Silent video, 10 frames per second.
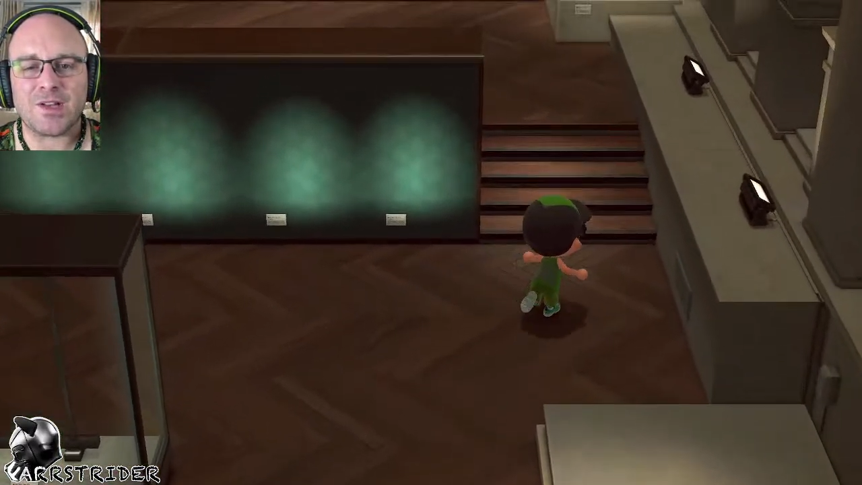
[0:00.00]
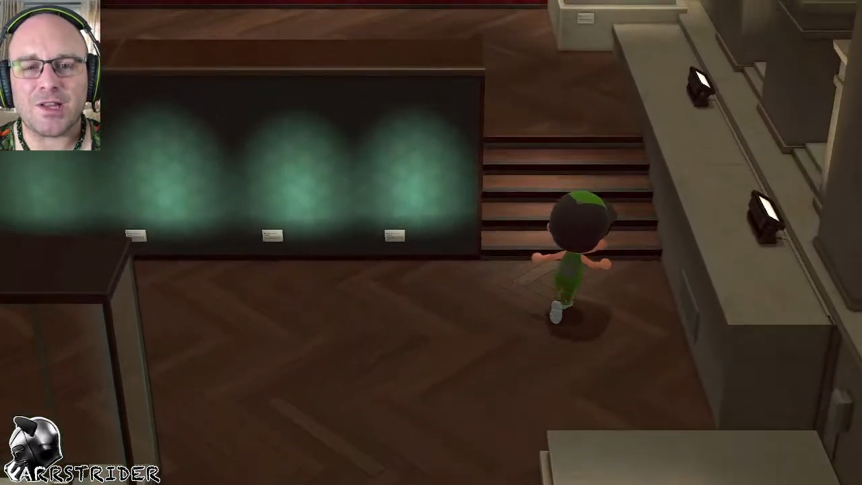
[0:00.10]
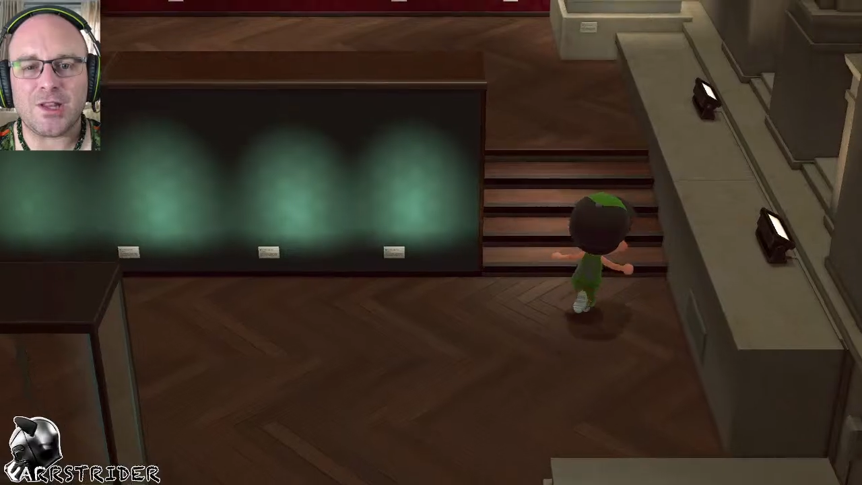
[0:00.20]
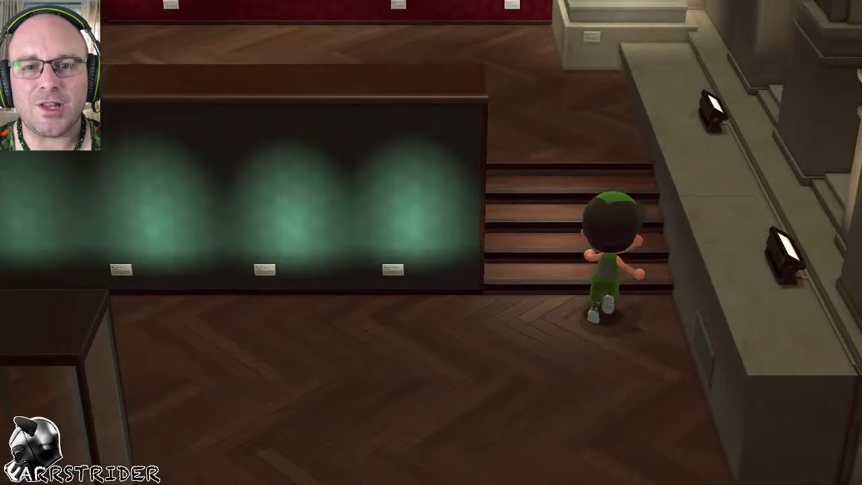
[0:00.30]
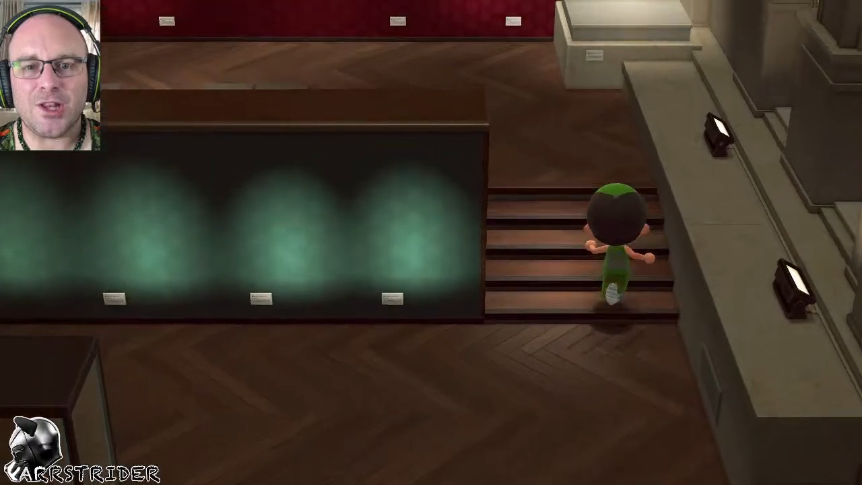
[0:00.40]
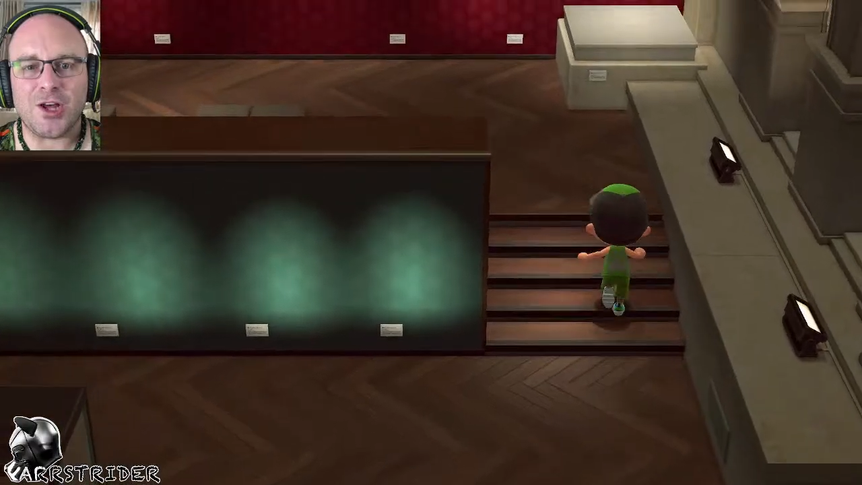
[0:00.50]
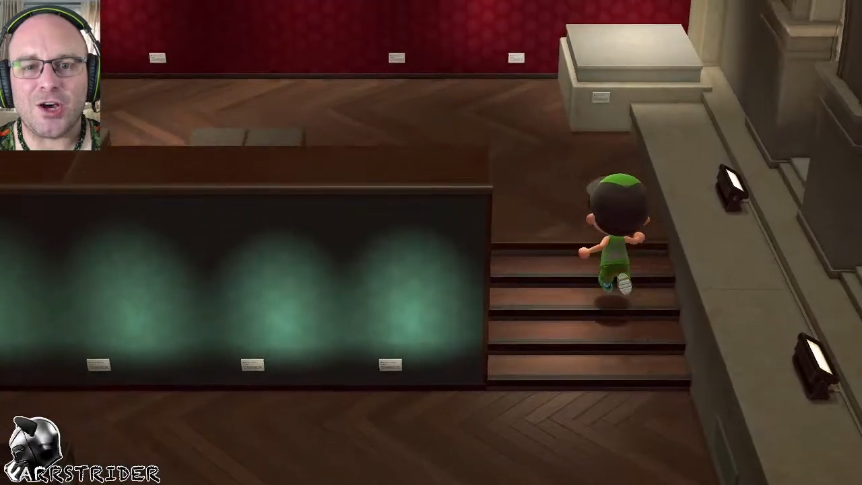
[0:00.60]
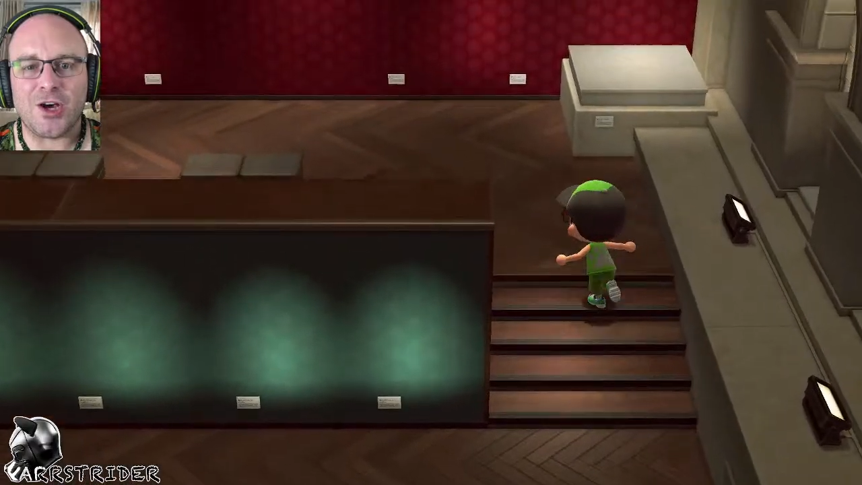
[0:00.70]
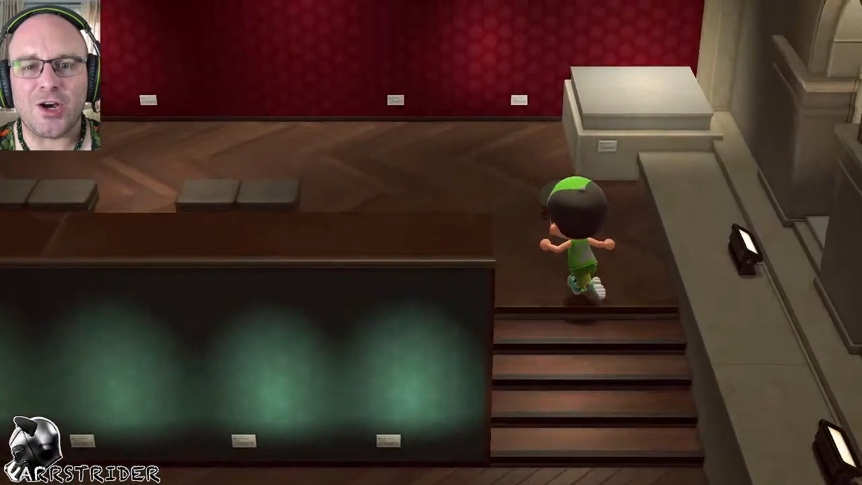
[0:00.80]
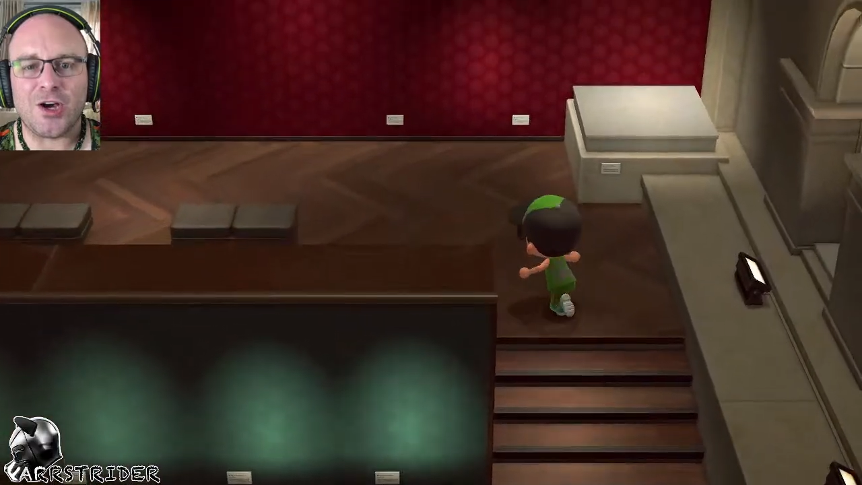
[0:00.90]

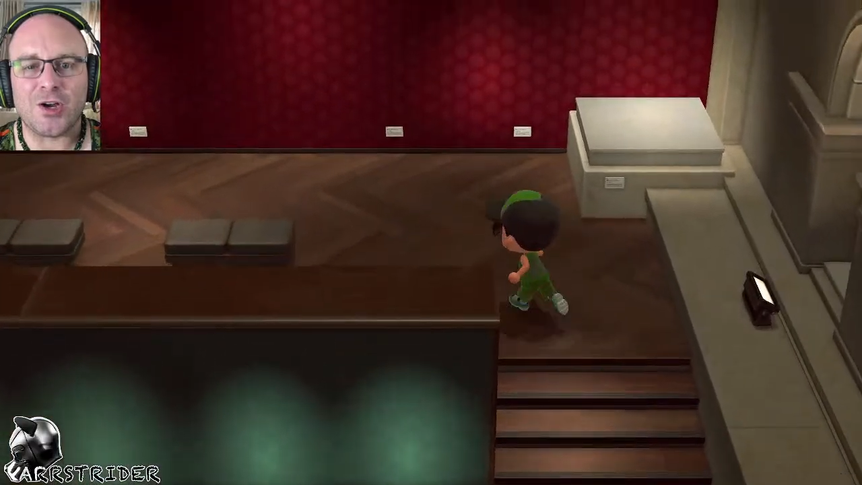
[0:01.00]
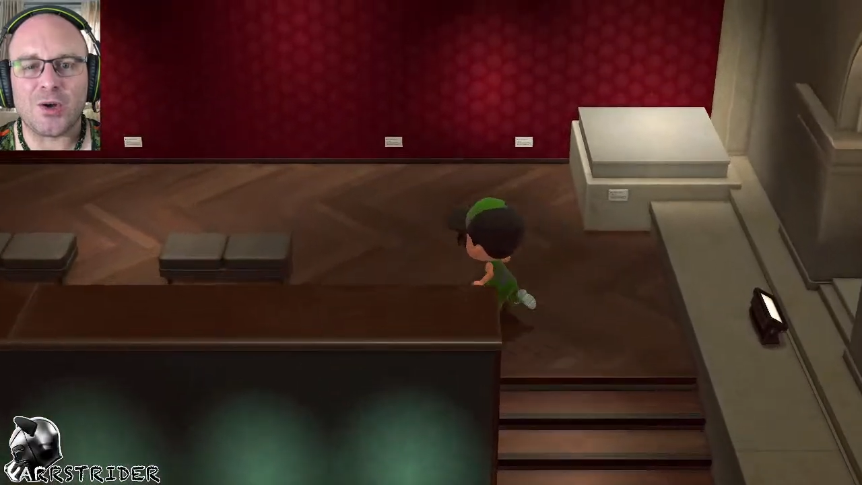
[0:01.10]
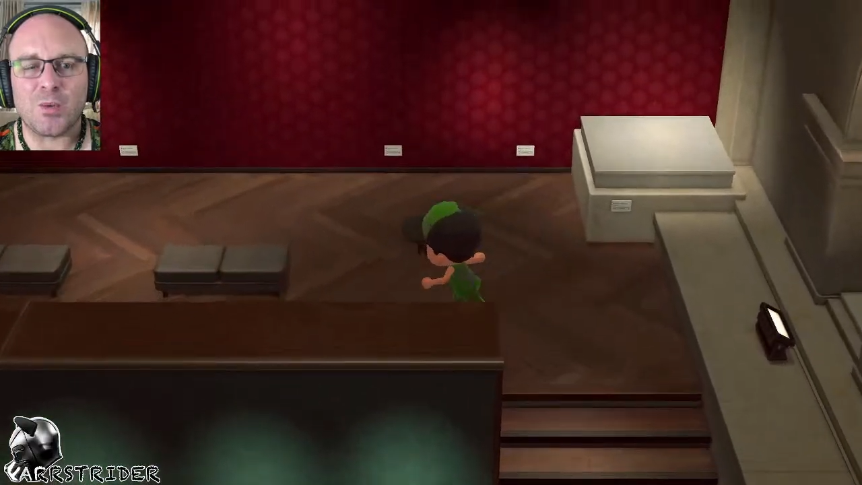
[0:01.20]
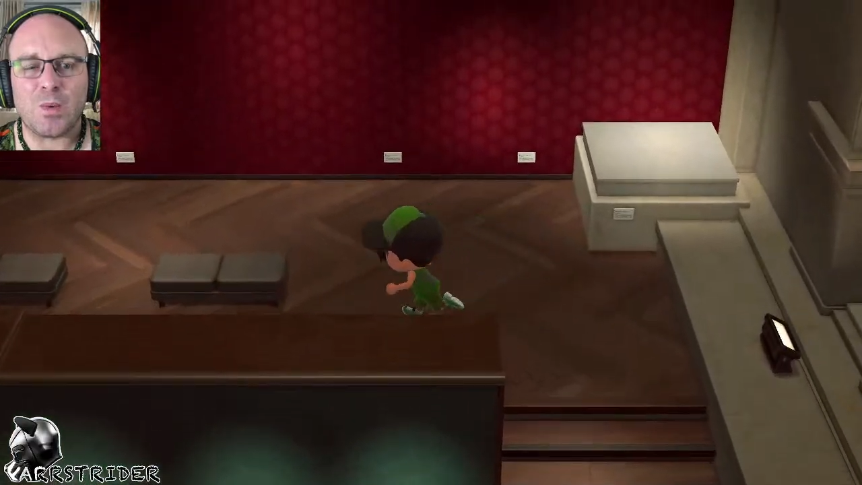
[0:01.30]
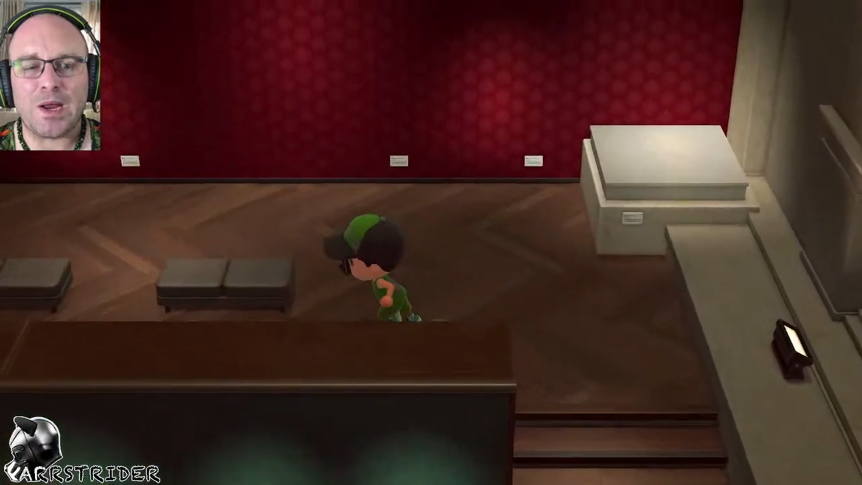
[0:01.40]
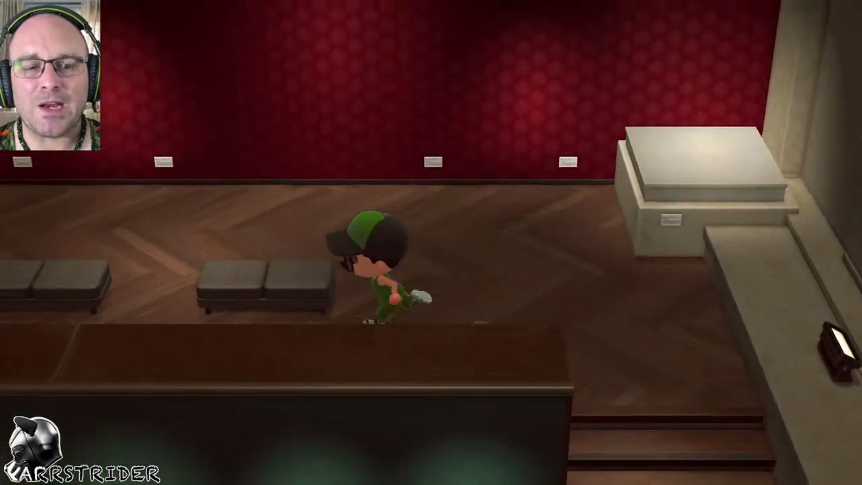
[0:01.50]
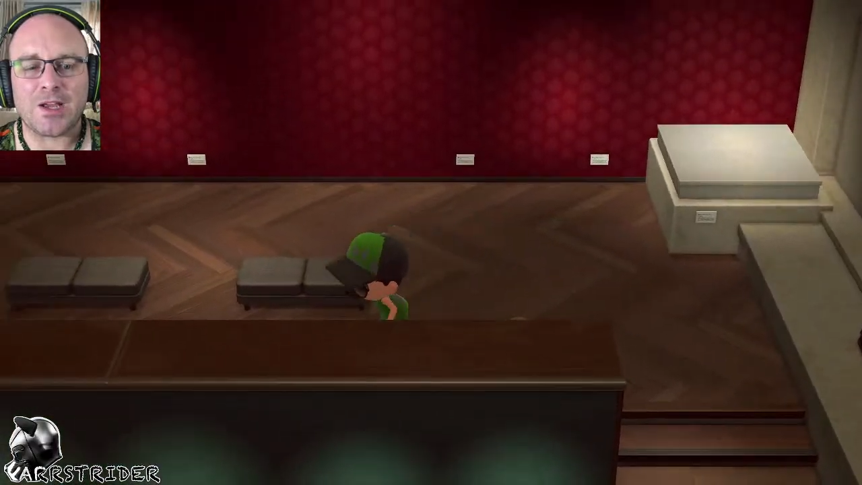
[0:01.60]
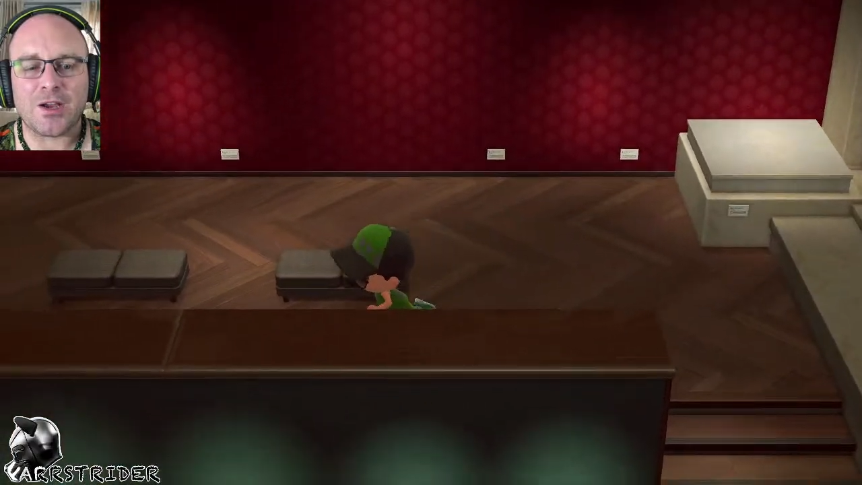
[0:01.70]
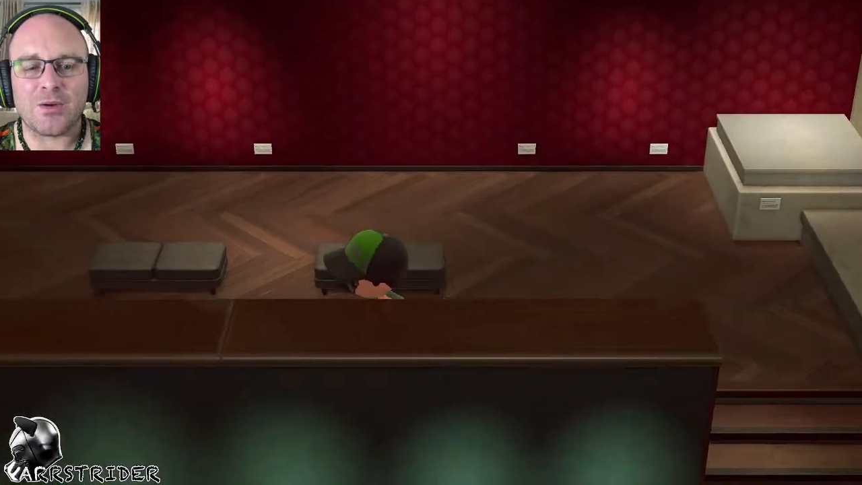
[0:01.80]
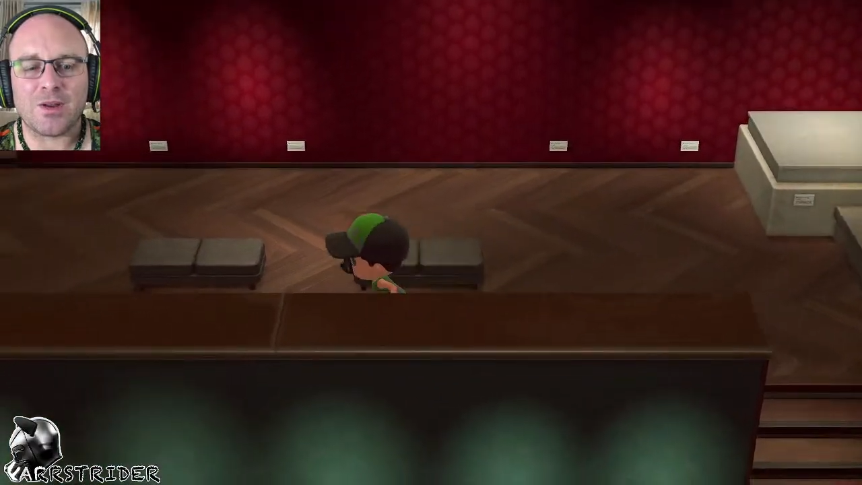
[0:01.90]
long way to go here.